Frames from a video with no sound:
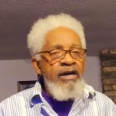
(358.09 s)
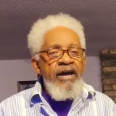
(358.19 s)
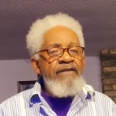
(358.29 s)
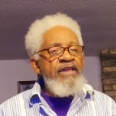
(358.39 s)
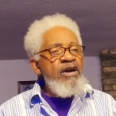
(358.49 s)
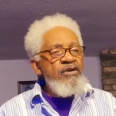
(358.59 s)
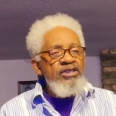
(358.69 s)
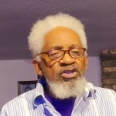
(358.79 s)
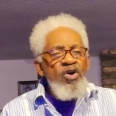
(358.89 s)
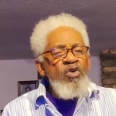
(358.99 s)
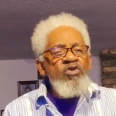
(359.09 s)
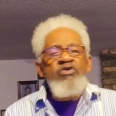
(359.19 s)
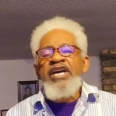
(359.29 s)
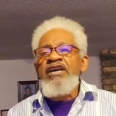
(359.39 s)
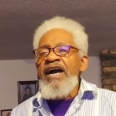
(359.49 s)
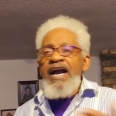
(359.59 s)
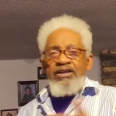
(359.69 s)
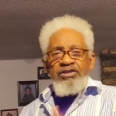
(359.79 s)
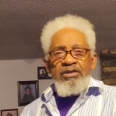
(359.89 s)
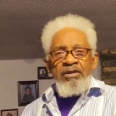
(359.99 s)
And there is no greater
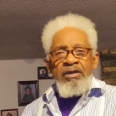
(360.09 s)
action